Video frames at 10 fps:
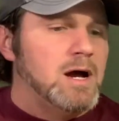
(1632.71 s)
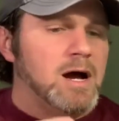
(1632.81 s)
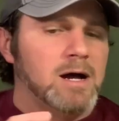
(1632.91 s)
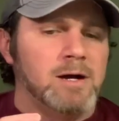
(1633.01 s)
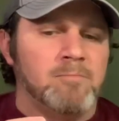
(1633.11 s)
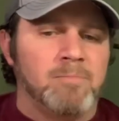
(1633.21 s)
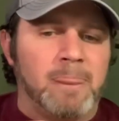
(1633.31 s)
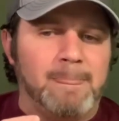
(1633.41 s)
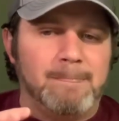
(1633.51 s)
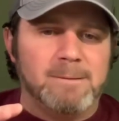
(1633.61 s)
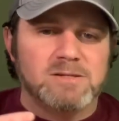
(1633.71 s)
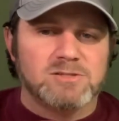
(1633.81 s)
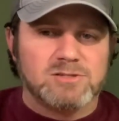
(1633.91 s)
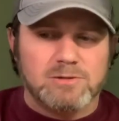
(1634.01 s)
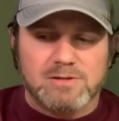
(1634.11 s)
Um,
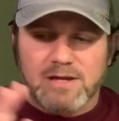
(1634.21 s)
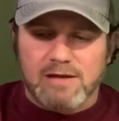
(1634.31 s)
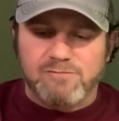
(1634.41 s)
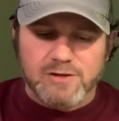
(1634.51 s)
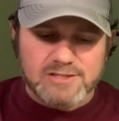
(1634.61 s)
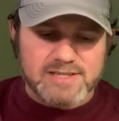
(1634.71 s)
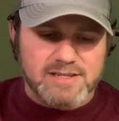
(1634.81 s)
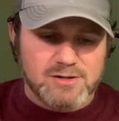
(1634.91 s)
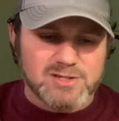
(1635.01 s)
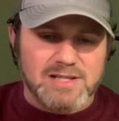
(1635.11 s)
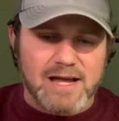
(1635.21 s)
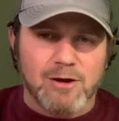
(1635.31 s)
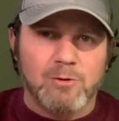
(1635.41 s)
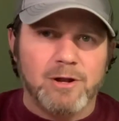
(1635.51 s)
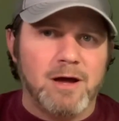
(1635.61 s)
so it feels like there's a lot
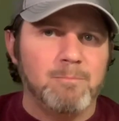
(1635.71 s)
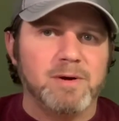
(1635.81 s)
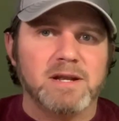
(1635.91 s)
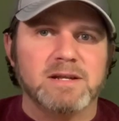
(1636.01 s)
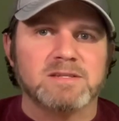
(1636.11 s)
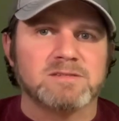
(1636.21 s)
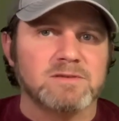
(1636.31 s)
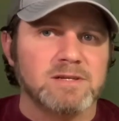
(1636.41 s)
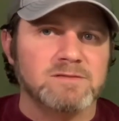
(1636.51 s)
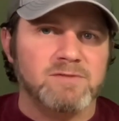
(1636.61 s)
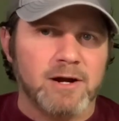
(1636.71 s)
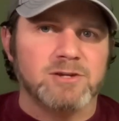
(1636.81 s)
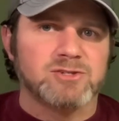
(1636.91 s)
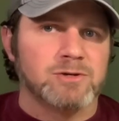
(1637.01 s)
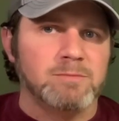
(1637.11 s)
going on, but it is is
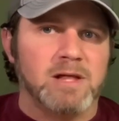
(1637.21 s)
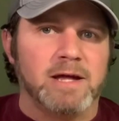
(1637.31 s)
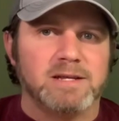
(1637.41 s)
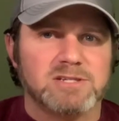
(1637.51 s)
very streamlined.